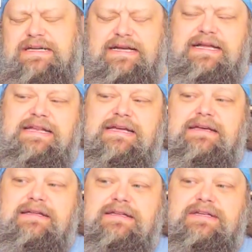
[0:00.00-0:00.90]
a good
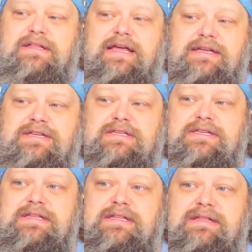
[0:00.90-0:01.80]
idea to like just,
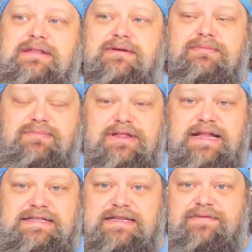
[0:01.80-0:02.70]
put
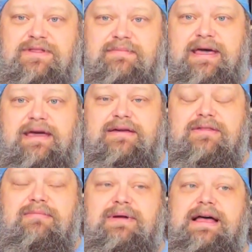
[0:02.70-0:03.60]
that stuff in the back of
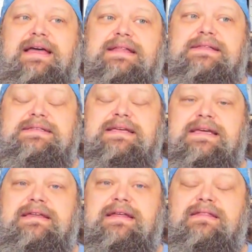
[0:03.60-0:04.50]
their minds.
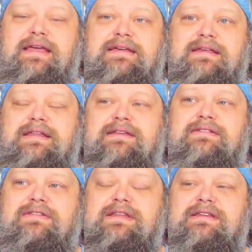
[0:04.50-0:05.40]
And like it
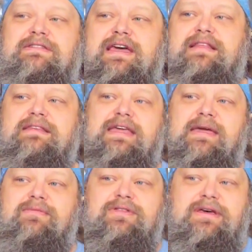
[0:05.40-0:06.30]
is kind of the
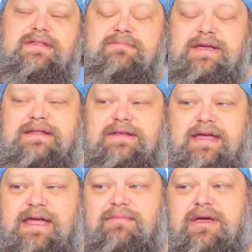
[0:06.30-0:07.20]
game beyond the
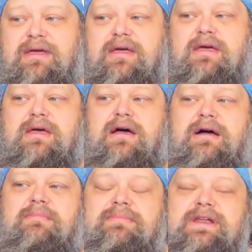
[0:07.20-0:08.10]
game.
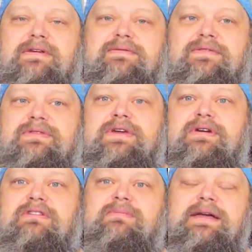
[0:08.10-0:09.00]
But if
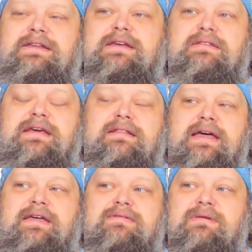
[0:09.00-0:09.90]
they're expecting that,
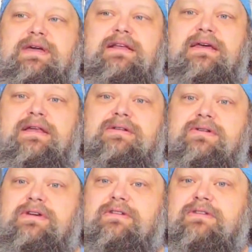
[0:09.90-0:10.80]
like, if they make a lot of
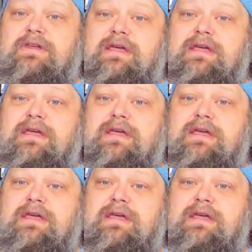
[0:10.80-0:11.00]
noise